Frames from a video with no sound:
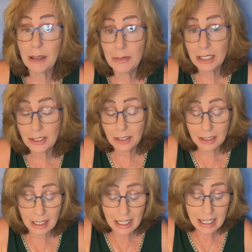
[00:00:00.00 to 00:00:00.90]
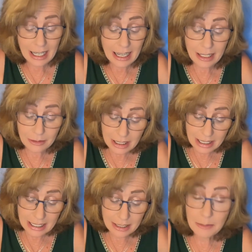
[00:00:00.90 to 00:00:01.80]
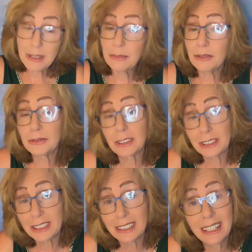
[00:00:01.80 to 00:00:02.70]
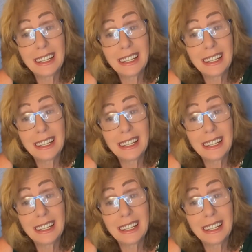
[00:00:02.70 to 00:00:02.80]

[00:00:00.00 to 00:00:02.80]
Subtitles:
picture and reaching out to people first.